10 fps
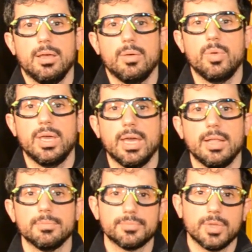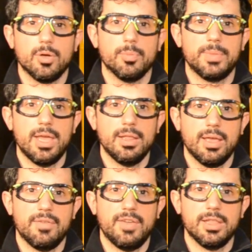we can obtain
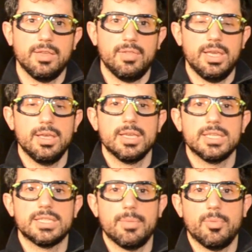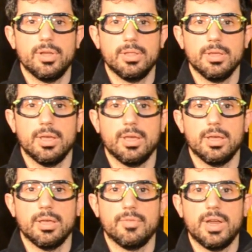effectively separate
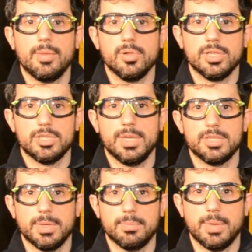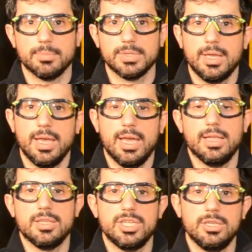variable displacement pumps,
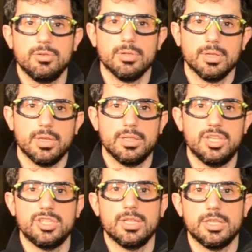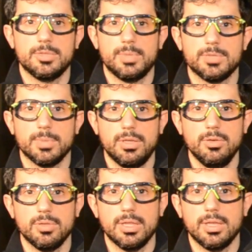and a single digital displacement
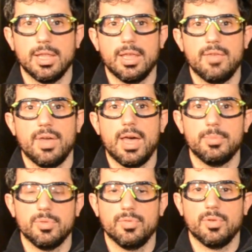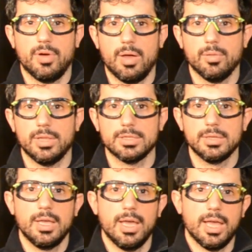unit can have up to 4 outlets,
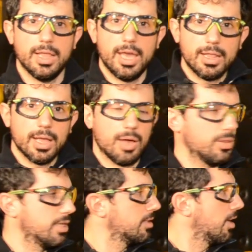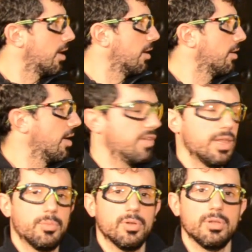and 8 outlets are
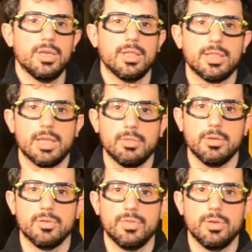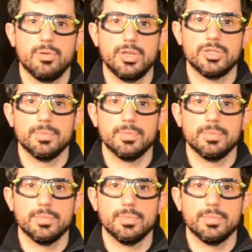available in a tandem configuration.